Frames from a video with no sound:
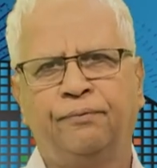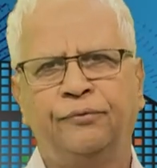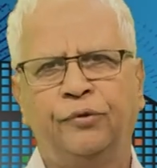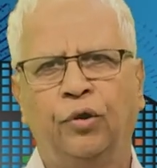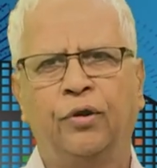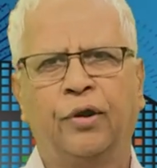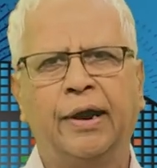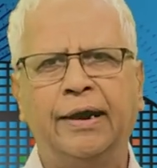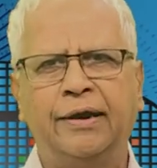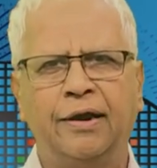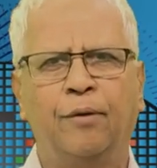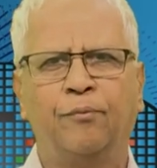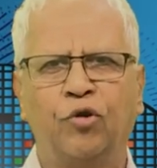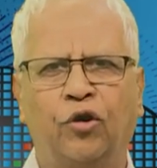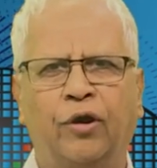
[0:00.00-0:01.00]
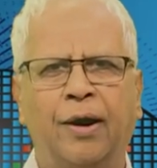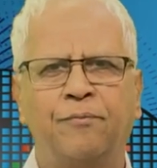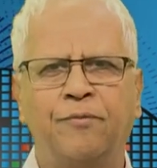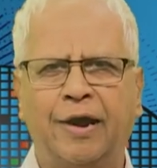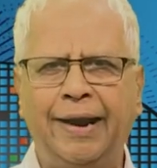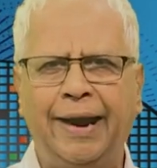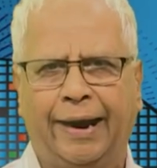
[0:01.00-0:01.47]
you know, getting a
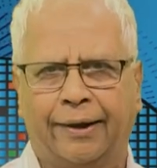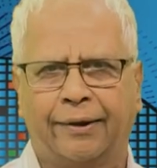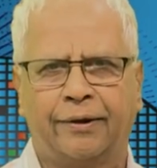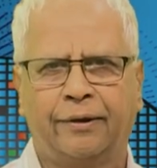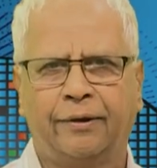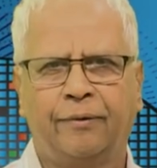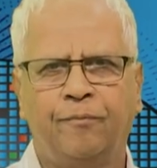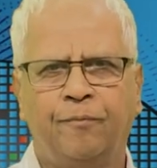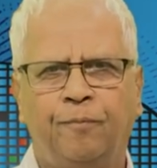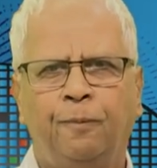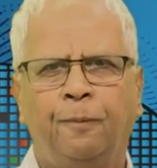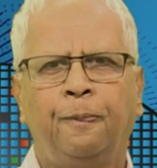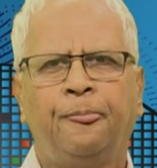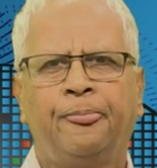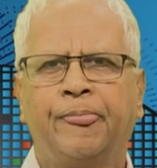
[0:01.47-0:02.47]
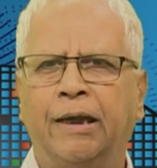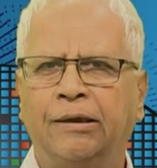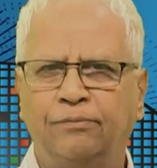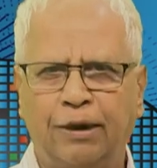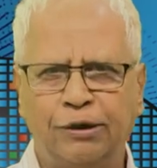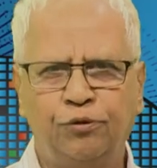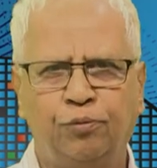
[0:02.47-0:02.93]
program correct.
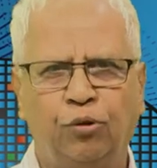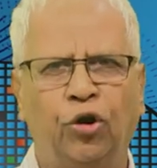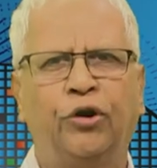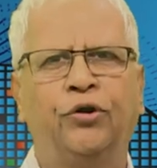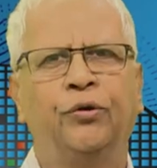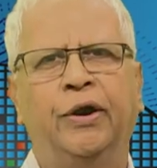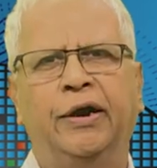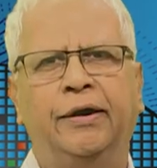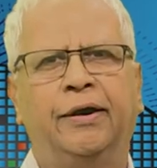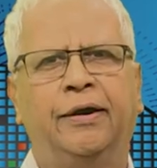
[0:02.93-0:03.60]
There's much more to it.